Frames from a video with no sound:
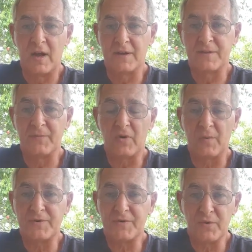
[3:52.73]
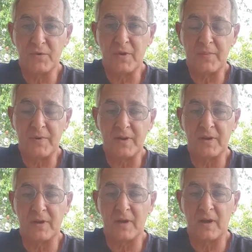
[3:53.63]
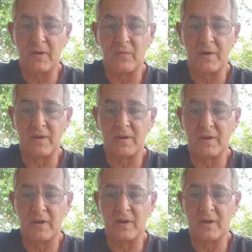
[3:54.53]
sometimes 2 depending when,